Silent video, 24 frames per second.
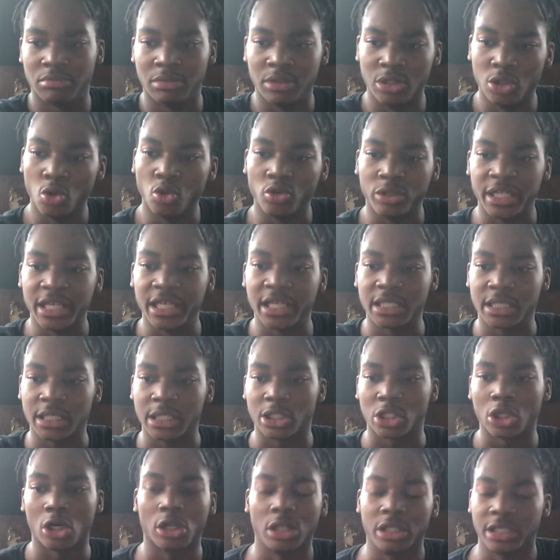Duke Dennis, the
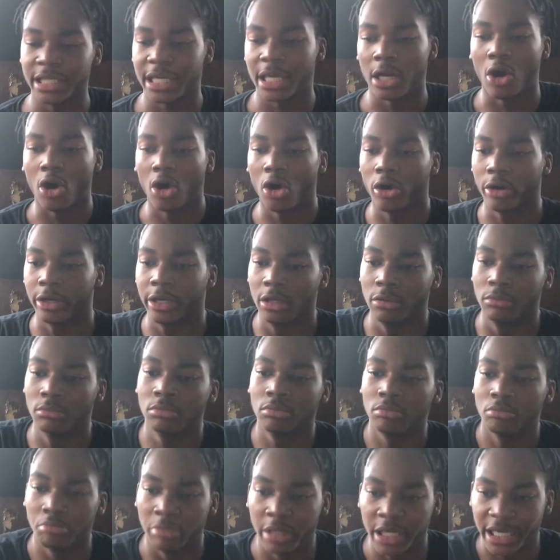tallest out of all of them,
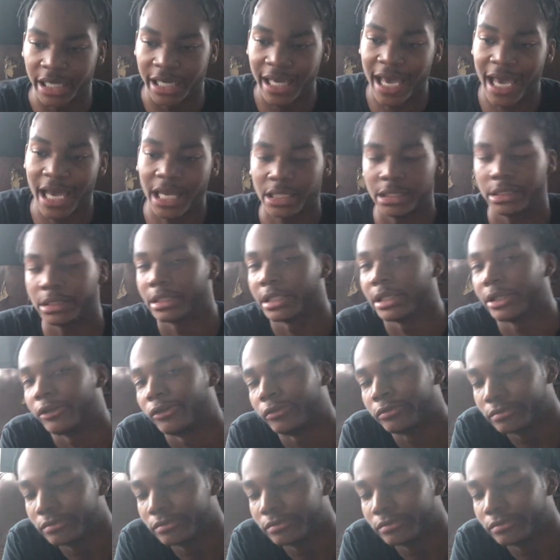but Cash is center.